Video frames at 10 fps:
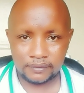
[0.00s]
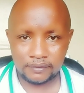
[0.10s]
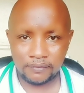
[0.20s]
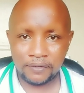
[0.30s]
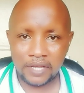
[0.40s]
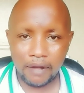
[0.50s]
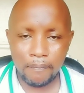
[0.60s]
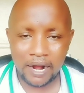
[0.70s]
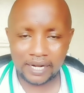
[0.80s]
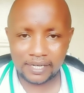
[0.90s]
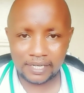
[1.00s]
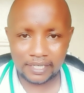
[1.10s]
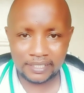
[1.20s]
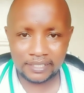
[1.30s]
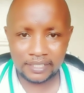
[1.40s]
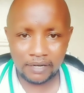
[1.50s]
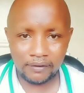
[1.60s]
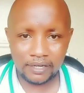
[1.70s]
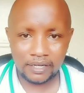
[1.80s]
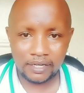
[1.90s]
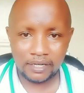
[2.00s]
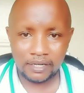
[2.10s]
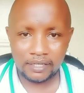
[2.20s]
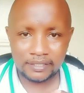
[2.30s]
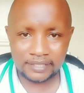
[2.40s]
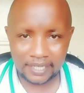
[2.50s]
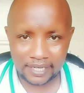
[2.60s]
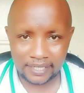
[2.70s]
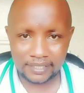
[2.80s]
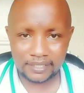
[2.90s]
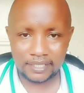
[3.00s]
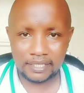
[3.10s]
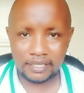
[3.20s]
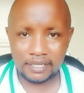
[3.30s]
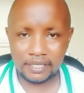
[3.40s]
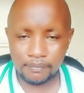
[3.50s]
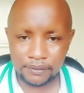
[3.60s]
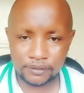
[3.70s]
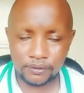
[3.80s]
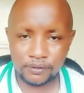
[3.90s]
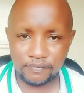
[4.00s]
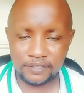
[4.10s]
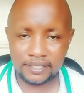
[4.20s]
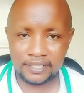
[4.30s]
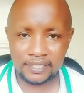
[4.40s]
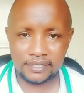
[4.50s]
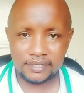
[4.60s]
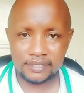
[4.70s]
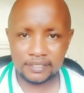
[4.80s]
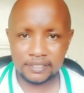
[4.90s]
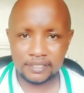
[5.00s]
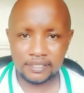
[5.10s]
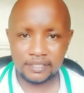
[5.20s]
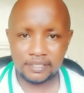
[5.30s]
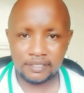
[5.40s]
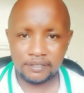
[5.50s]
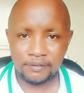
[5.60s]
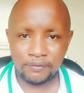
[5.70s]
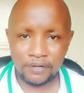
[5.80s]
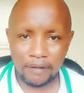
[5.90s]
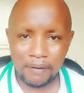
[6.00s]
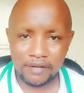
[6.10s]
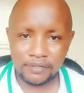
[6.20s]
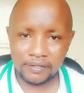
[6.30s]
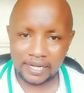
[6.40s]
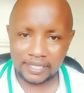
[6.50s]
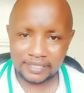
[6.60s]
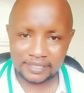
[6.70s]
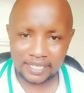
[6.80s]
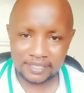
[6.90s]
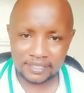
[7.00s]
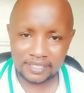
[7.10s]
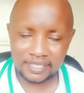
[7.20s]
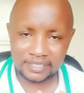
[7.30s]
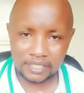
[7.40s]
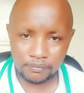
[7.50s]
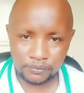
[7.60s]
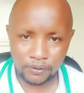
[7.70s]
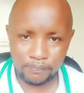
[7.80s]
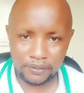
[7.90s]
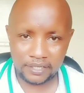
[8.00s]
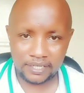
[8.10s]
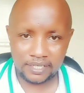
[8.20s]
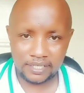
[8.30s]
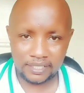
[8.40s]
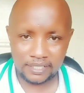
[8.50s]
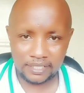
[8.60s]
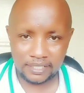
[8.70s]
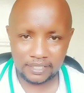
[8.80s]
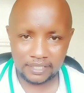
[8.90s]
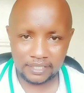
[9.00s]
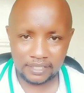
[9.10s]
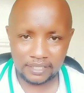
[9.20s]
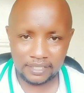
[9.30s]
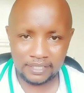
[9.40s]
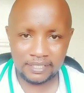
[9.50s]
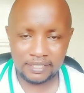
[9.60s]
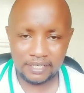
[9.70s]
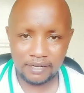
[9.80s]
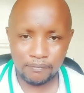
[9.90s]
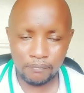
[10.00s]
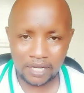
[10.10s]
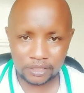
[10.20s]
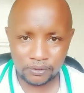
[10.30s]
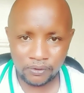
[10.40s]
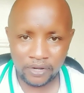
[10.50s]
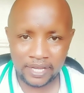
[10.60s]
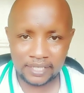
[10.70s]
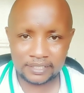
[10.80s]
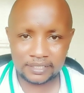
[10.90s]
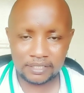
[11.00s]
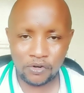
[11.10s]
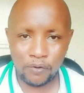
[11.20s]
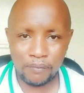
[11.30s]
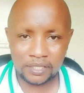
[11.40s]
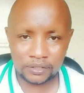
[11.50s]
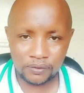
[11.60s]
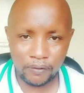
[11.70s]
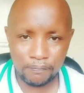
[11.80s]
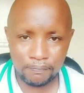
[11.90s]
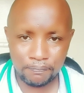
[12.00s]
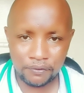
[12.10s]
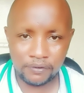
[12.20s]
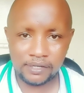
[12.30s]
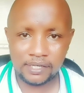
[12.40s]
We are back in our second episode of the day, whereby we are discussing a subtopic in muscle X or muscle pull,